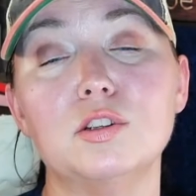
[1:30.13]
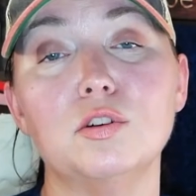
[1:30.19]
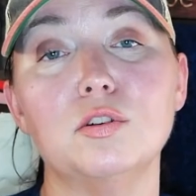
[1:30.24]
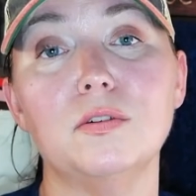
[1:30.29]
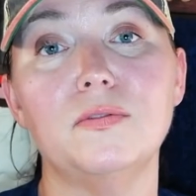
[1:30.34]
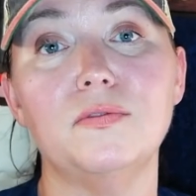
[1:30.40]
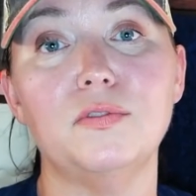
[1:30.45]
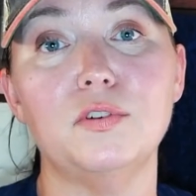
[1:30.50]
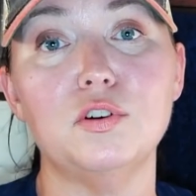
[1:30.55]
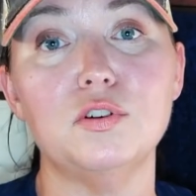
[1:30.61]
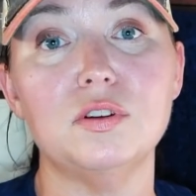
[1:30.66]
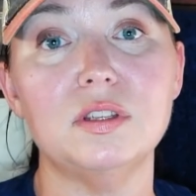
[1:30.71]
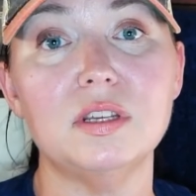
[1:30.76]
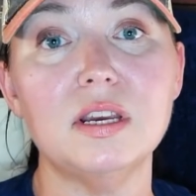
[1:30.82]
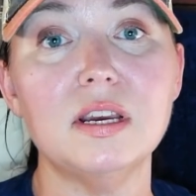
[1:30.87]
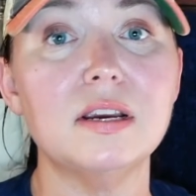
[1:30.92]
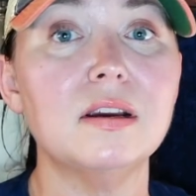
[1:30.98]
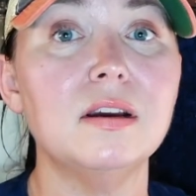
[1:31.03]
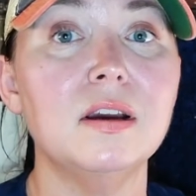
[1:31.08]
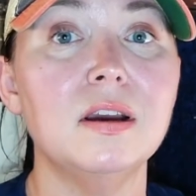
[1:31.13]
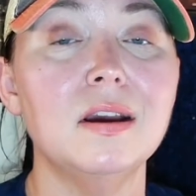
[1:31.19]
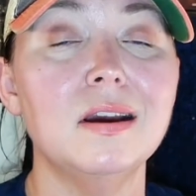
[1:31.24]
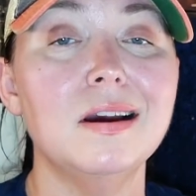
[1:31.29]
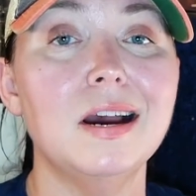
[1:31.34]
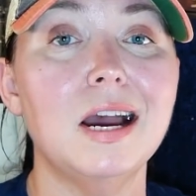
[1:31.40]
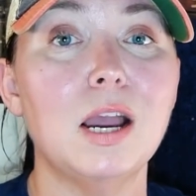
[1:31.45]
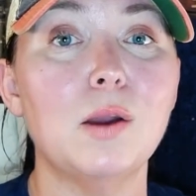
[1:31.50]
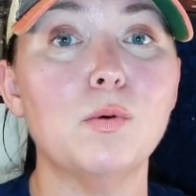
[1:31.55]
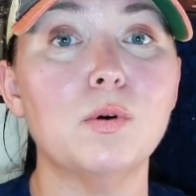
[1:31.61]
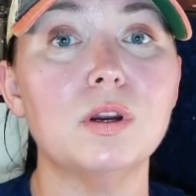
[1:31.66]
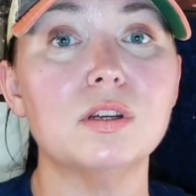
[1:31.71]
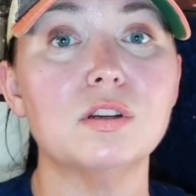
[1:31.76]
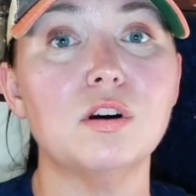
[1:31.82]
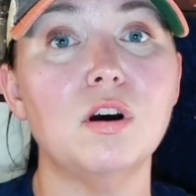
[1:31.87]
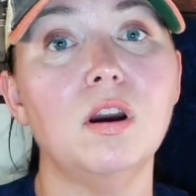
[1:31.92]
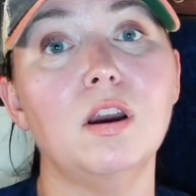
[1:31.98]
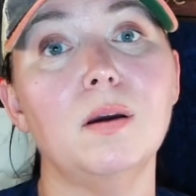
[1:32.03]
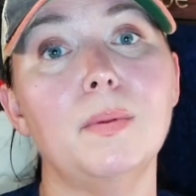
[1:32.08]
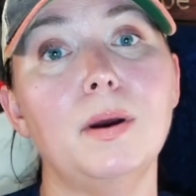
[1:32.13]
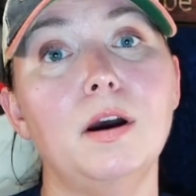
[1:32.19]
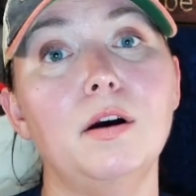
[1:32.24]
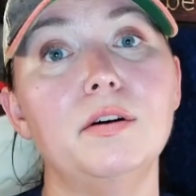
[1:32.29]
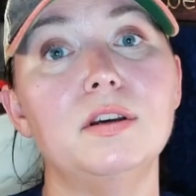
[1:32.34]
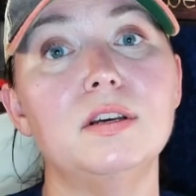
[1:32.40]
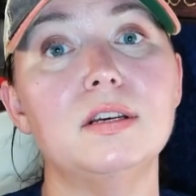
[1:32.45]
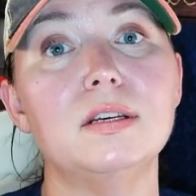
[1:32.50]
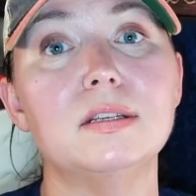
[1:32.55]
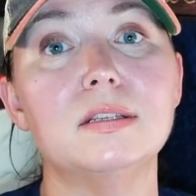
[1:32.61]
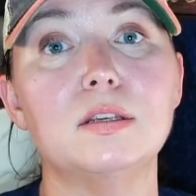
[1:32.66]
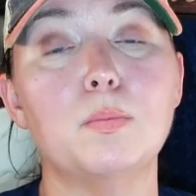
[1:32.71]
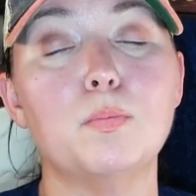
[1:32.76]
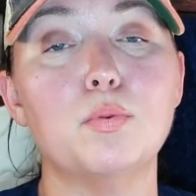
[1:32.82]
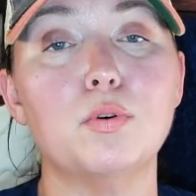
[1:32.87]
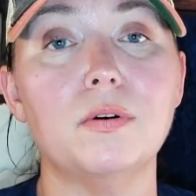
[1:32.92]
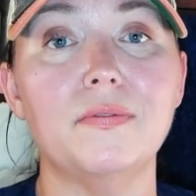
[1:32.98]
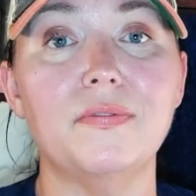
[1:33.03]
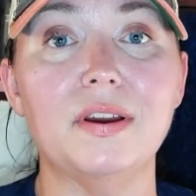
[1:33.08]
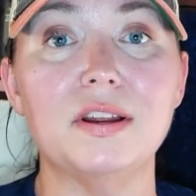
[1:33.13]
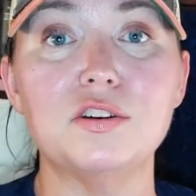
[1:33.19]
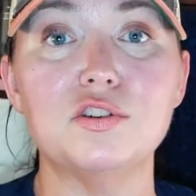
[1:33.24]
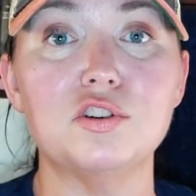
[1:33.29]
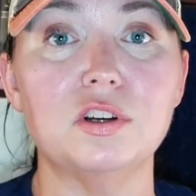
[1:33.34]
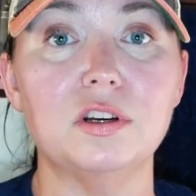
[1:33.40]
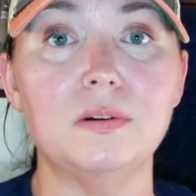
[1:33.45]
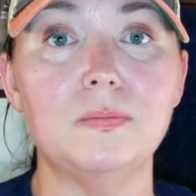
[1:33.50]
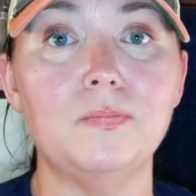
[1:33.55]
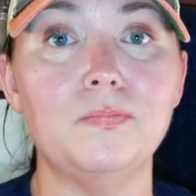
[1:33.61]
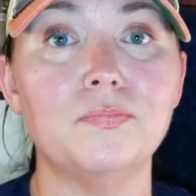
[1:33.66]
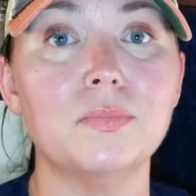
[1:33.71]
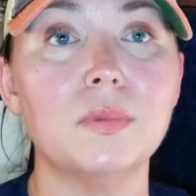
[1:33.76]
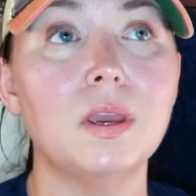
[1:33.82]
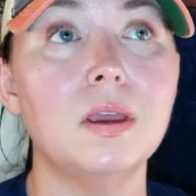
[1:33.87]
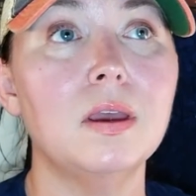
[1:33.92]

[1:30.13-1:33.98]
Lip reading: the first thing I want to talk about is prevention.